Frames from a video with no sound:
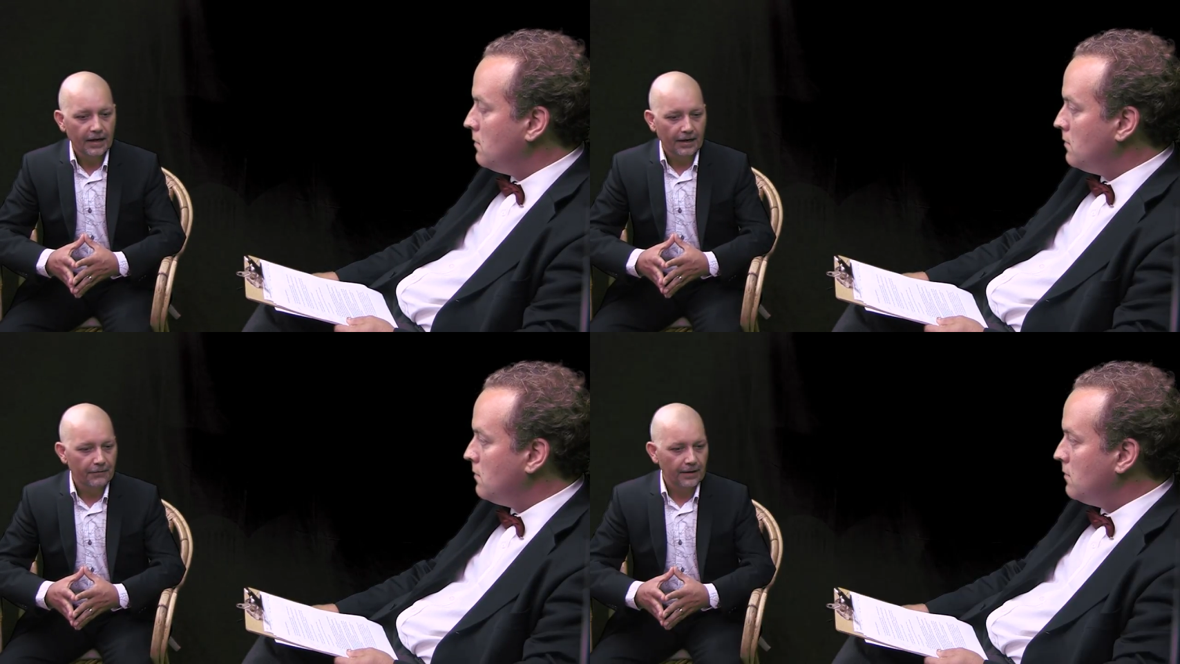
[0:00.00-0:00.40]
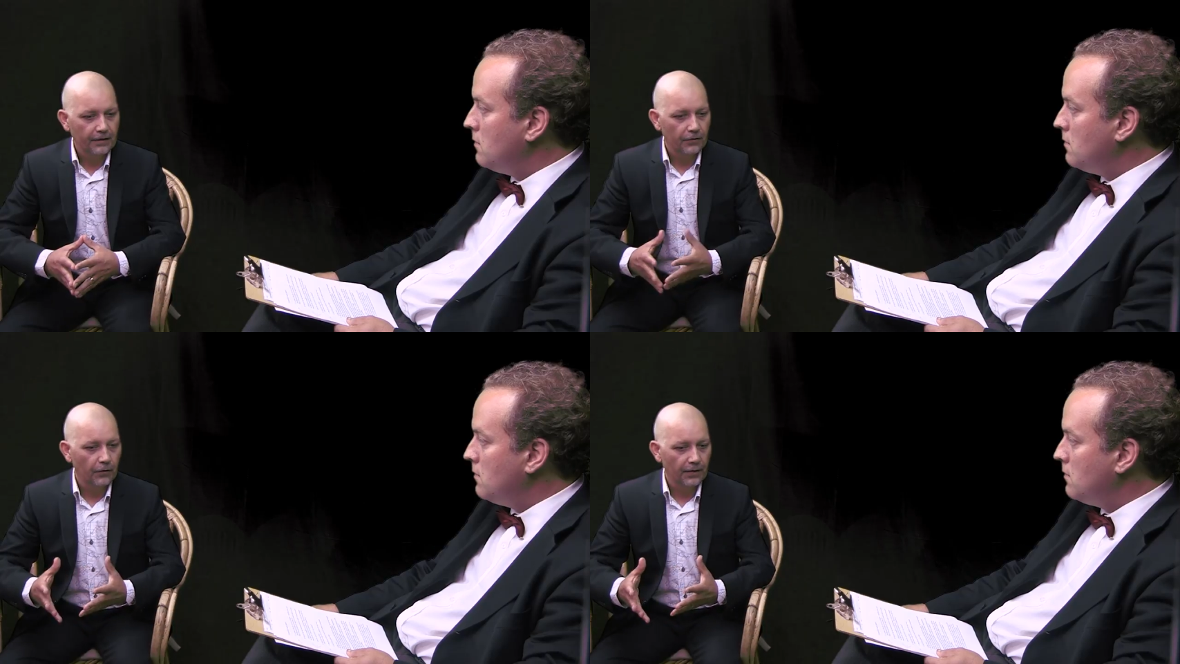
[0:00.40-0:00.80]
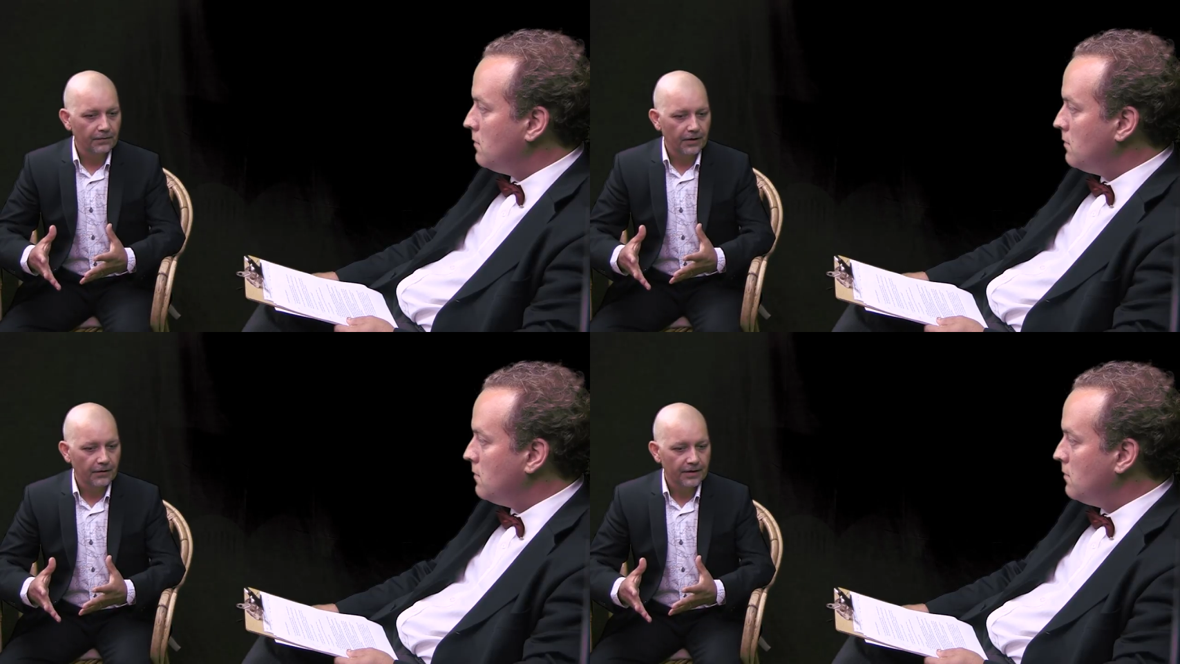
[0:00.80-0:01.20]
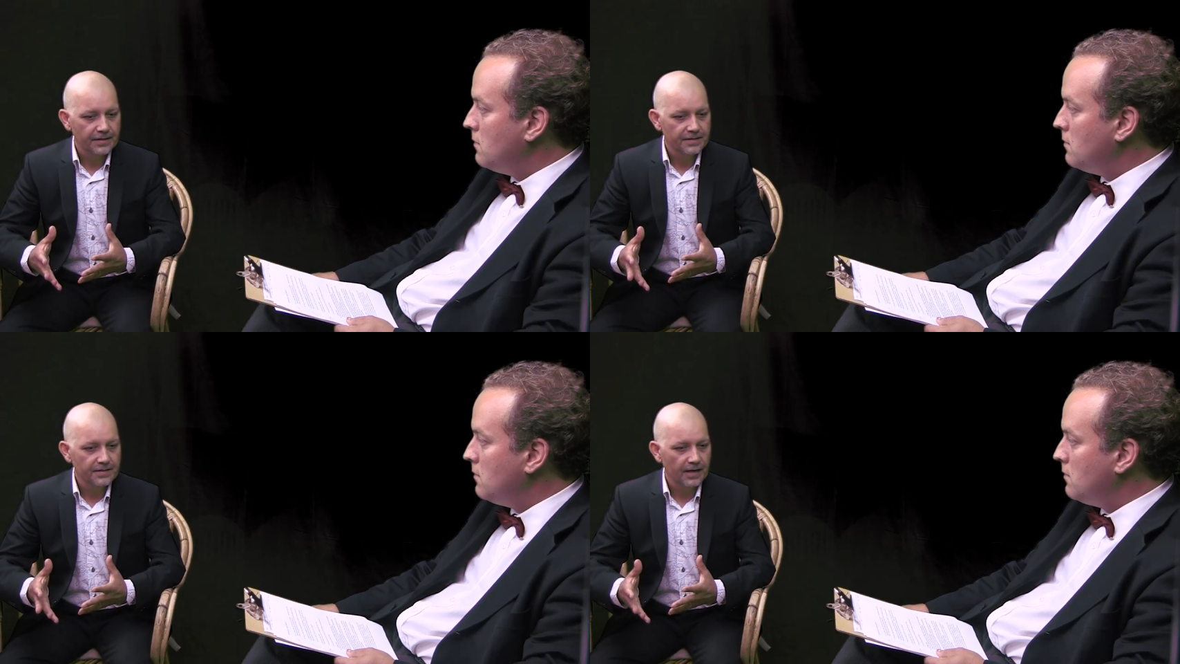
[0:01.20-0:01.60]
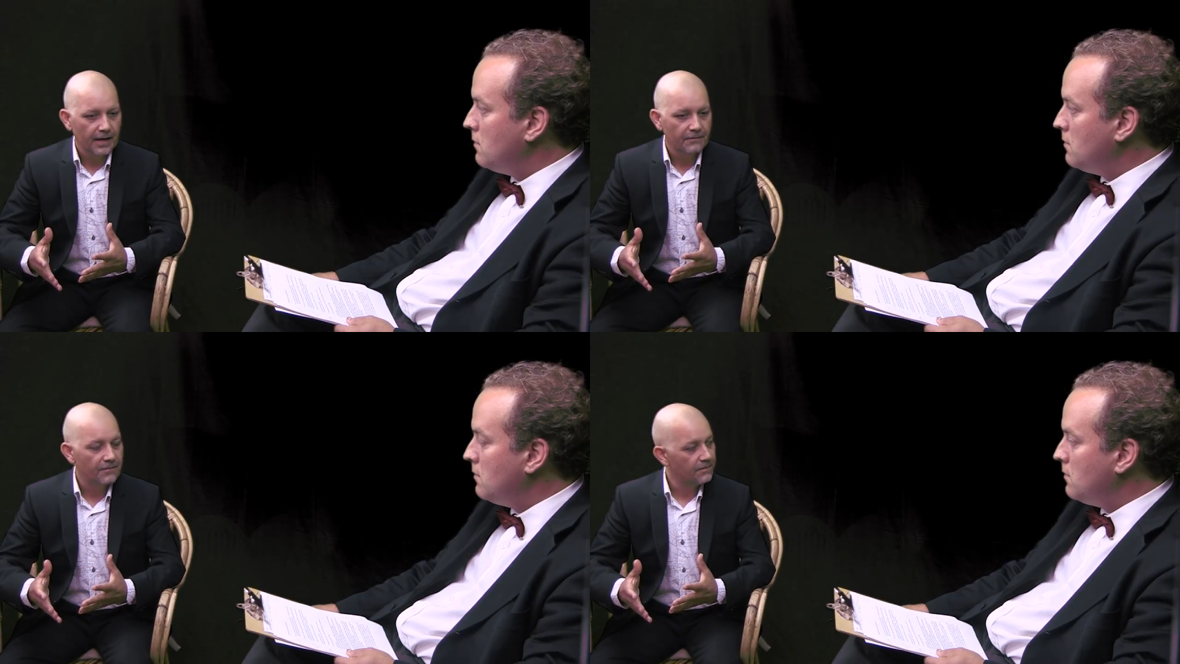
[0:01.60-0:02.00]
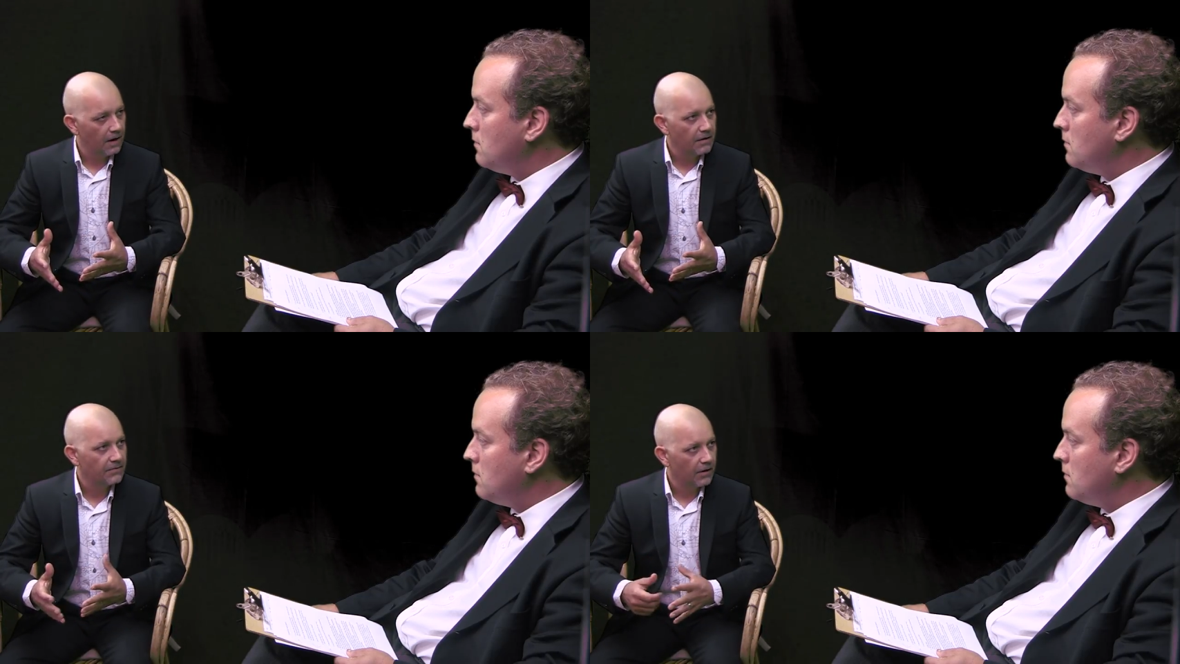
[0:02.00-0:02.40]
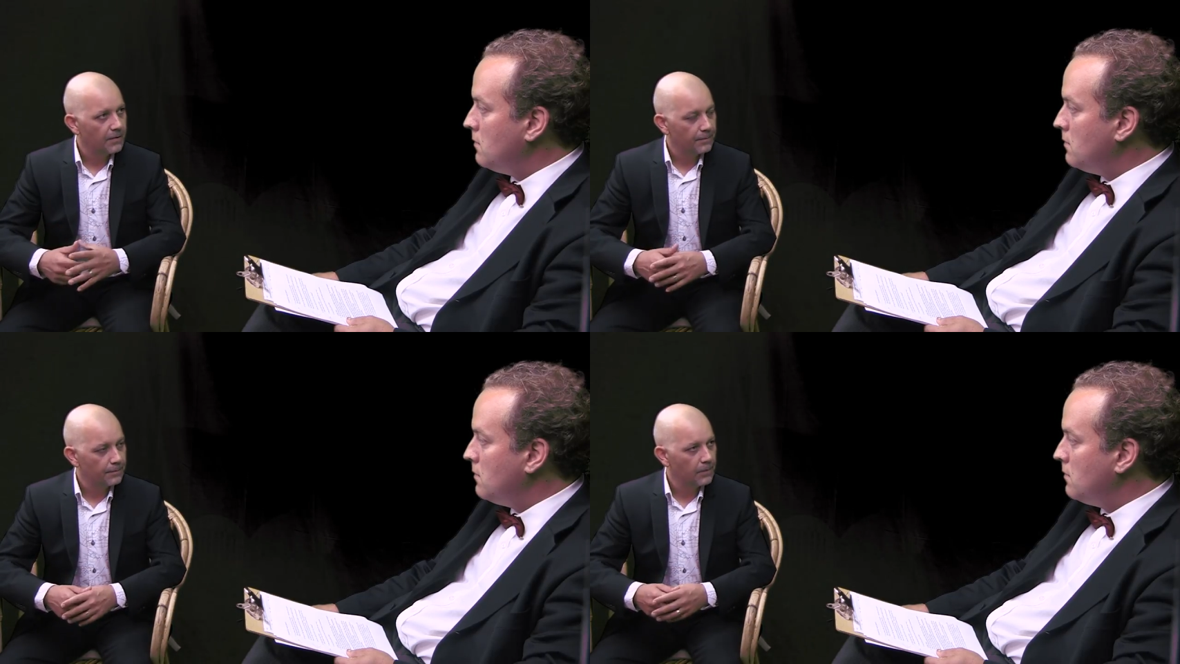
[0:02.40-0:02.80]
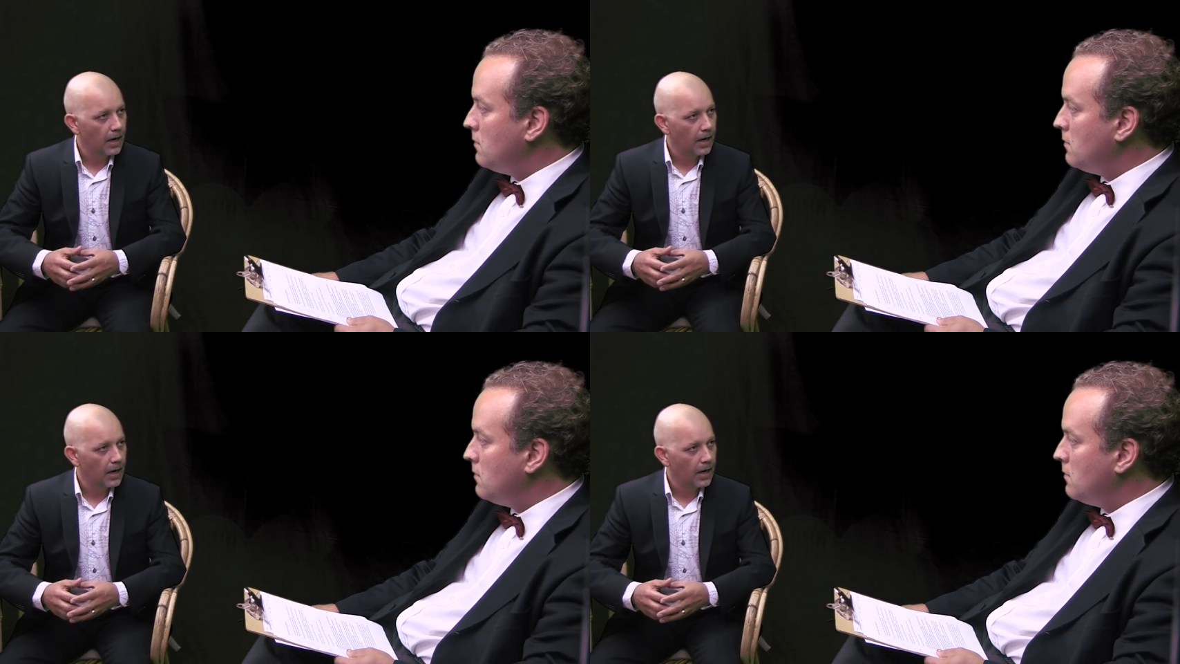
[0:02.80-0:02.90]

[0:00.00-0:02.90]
Speaker 1: I think, though, that there is a very, very